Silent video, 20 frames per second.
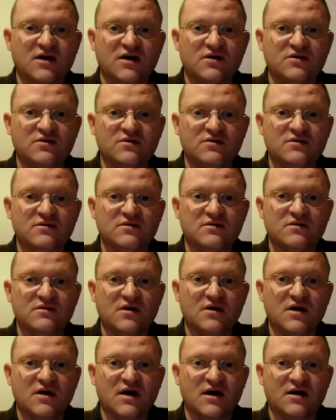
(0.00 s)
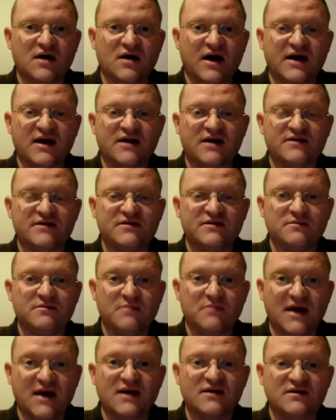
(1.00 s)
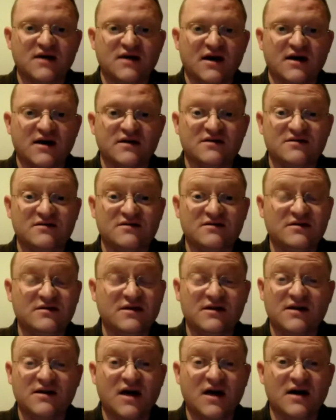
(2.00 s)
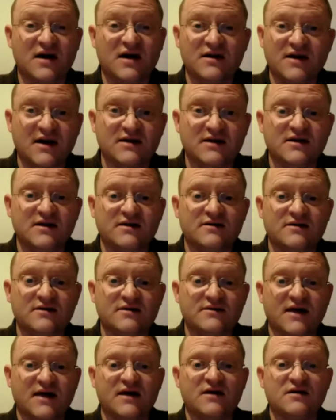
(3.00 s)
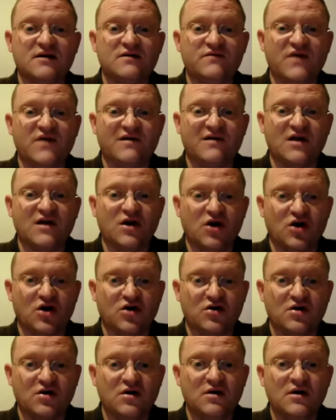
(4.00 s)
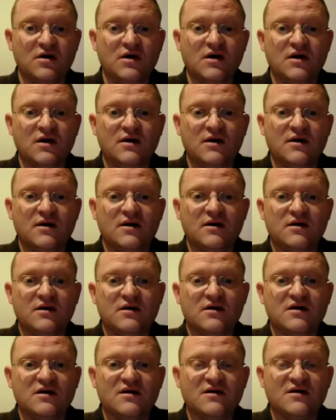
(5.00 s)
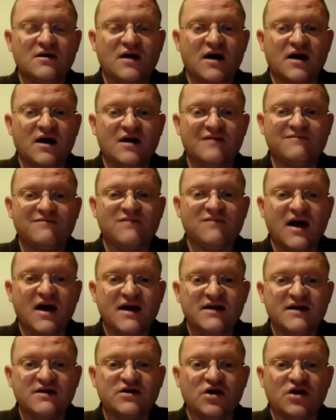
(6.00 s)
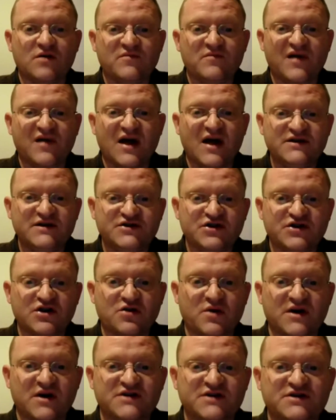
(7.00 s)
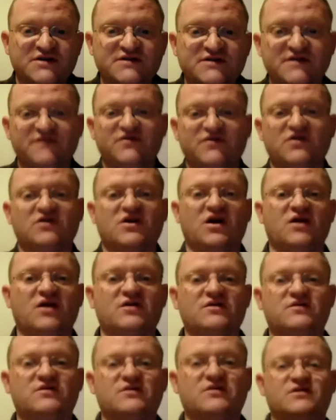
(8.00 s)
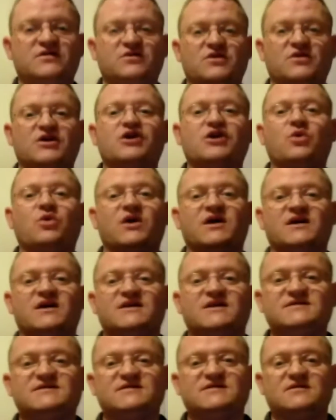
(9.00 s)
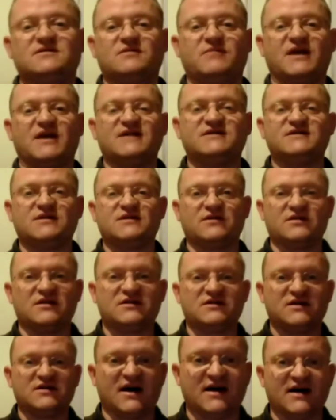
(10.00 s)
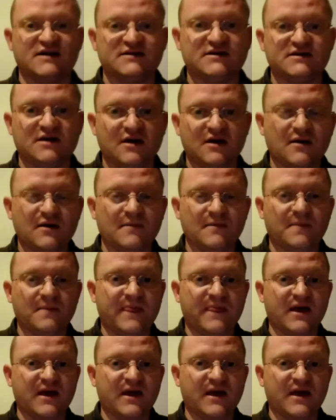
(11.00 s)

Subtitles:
So I had to make that. Again, it didn't take very long. Write comprehension questions. If you're going to do a quiz based on the text,